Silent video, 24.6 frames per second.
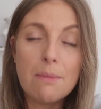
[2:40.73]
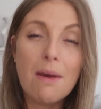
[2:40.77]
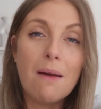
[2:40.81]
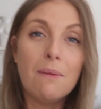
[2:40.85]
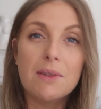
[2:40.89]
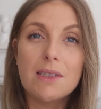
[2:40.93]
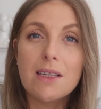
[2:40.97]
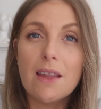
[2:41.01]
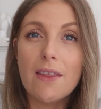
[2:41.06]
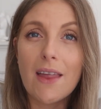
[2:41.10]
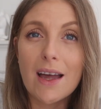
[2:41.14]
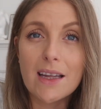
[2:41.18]

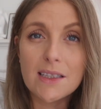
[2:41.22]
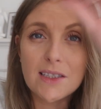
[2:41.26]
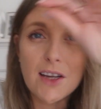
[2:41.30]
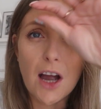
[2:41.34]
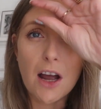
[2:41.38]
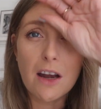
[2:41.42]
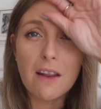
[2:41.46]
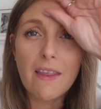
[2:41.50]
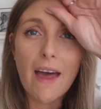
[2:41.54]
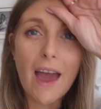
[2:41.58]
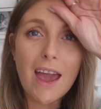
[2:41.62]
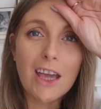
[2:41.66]
months and that's
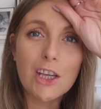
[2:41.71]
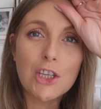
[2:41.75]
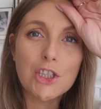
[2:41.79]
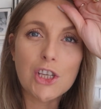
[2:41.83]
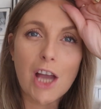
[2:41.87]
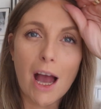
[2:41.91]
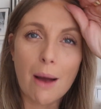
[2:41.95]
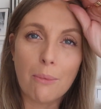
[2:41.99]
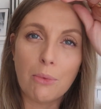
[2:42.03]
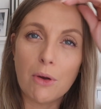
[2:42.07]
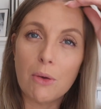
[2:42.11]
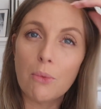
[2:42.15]
kind of the age
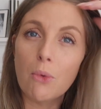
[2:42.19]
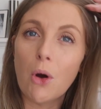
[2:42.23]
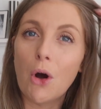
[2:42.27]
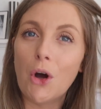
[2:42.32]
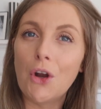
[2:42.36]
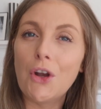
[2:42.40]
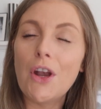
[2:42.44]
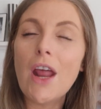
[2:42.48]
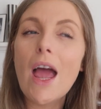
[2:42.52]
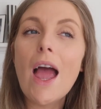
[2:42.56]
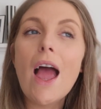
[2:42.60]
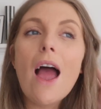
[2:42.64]
gap we
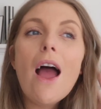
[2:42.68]
want